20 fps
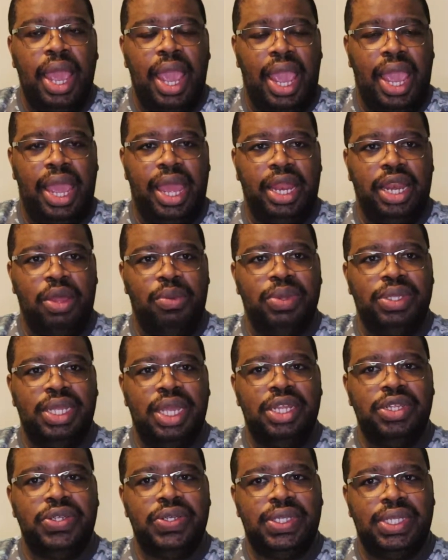And it was
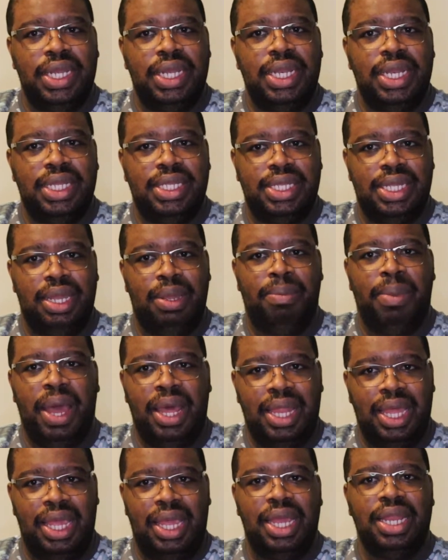interesting to see by
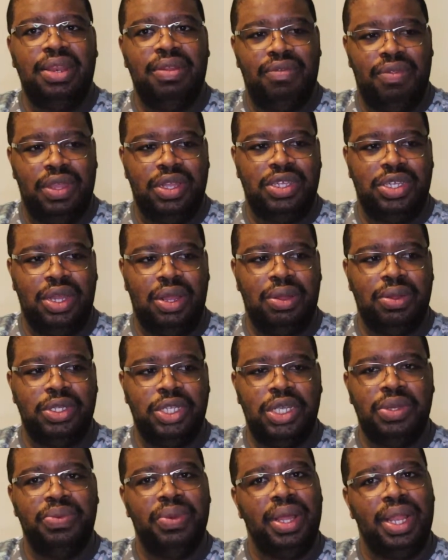the end of the show,
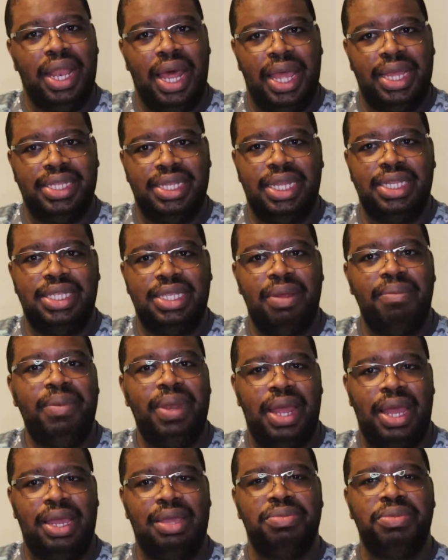she realized that
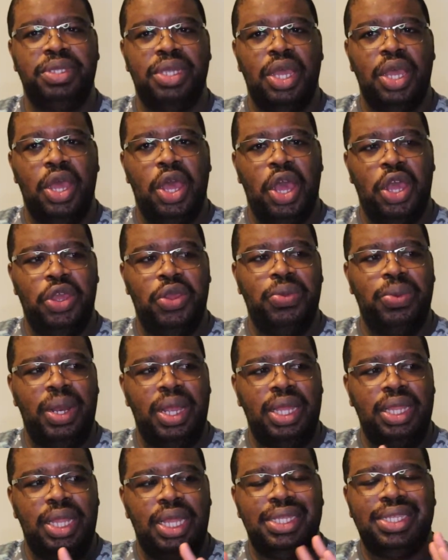sometimes you
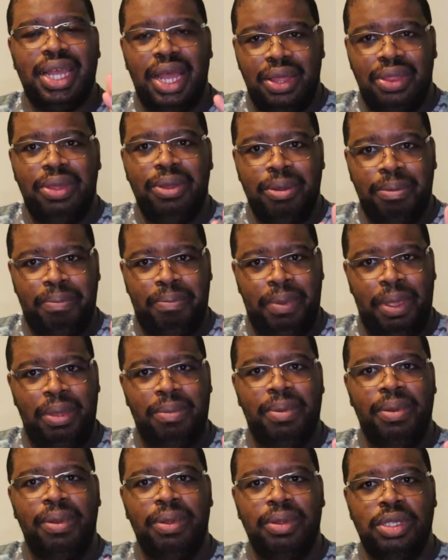need these other
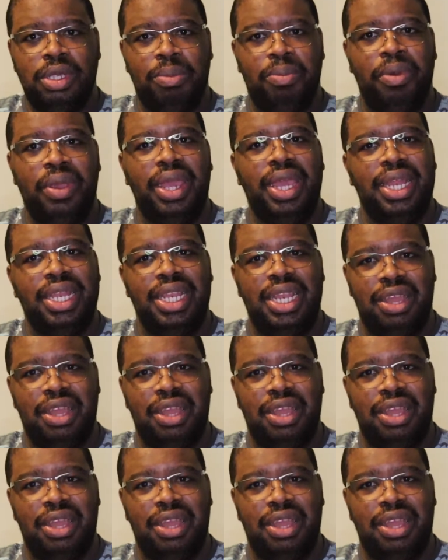people to bring in